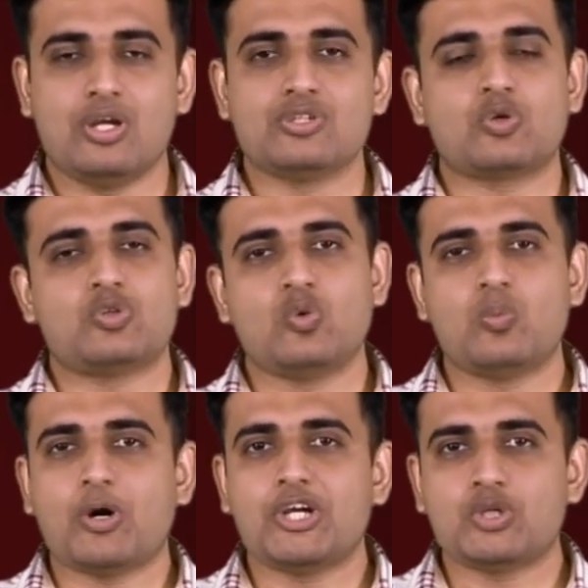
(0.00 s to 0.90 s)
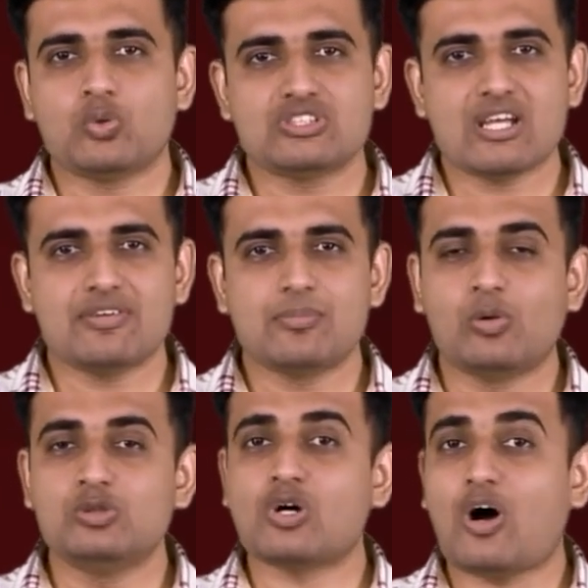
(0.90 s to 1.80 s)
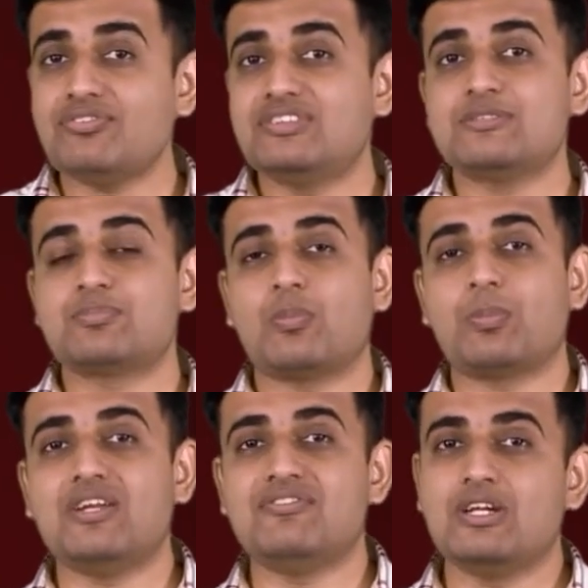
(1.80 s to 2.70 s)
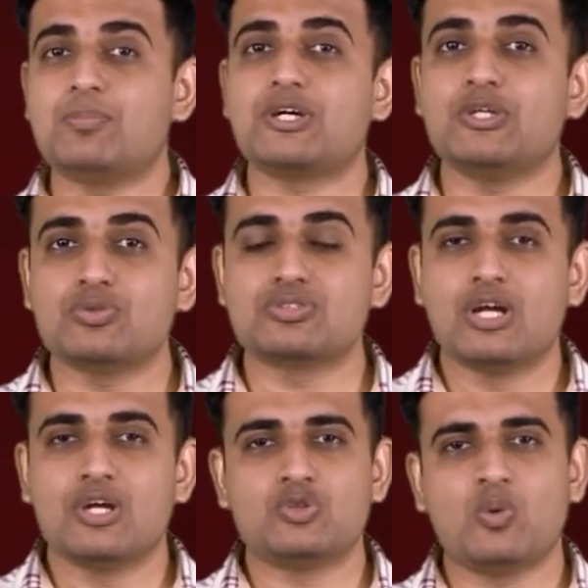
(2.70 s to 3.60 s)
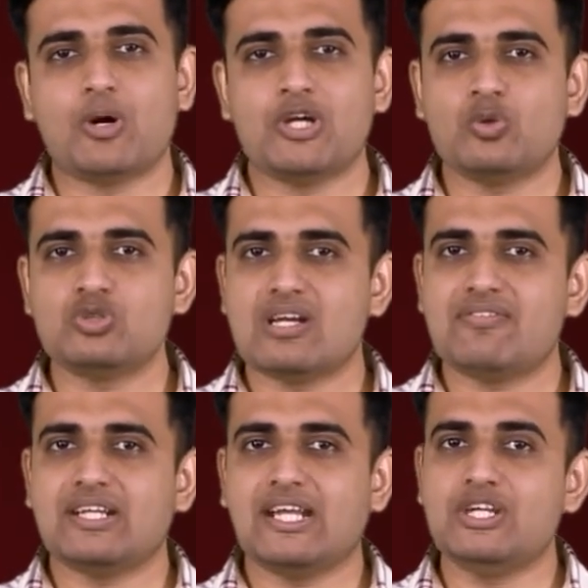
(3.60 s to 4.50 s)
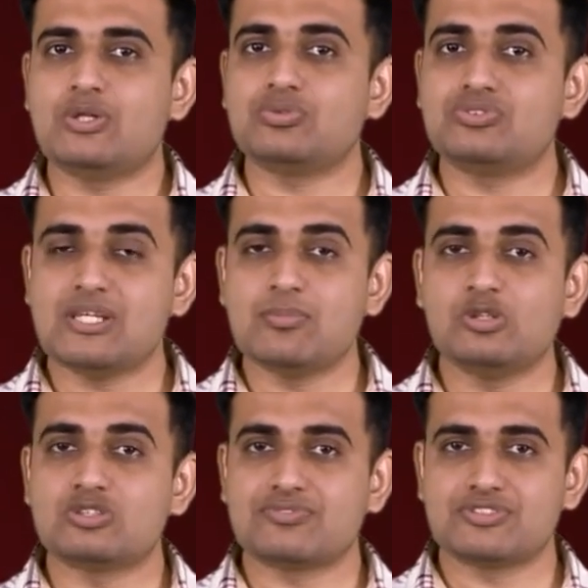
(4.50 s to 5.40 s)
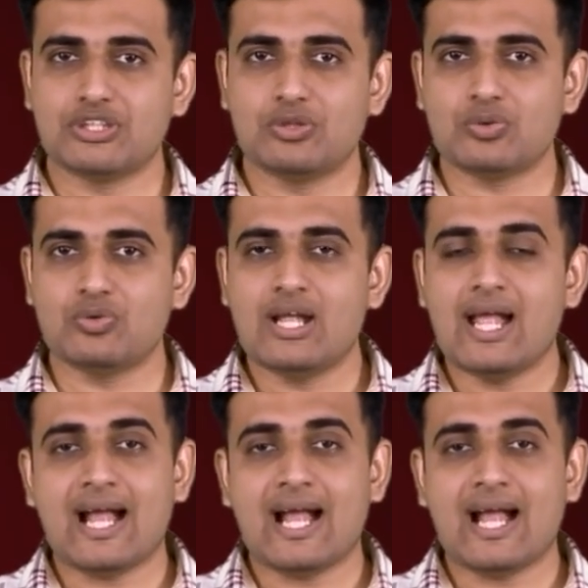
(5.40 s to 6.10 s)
So 2.27 moles of this propane will produce 2.27 into 3 moles of CO2